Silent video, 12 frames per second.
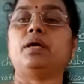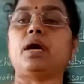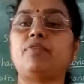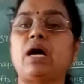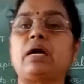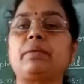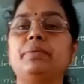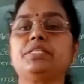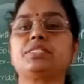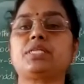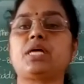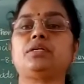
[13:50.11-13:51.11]
farmers
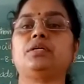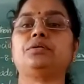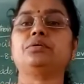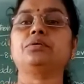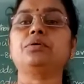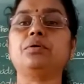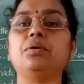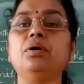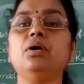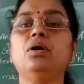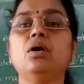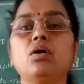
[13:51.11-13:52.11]
started to grow
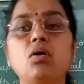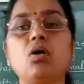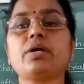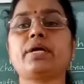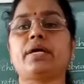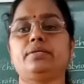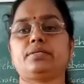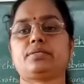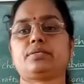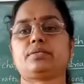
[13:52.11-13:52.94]
cottons.